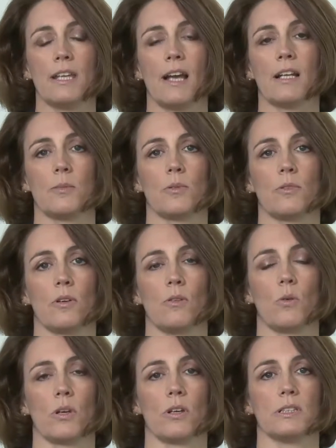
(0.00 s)
calibre
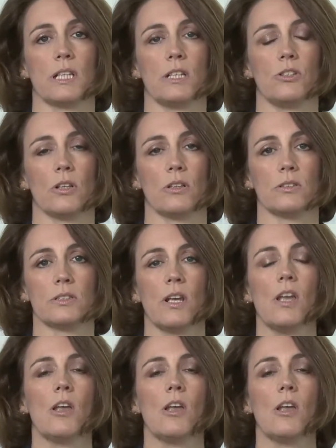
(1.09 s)
organisations.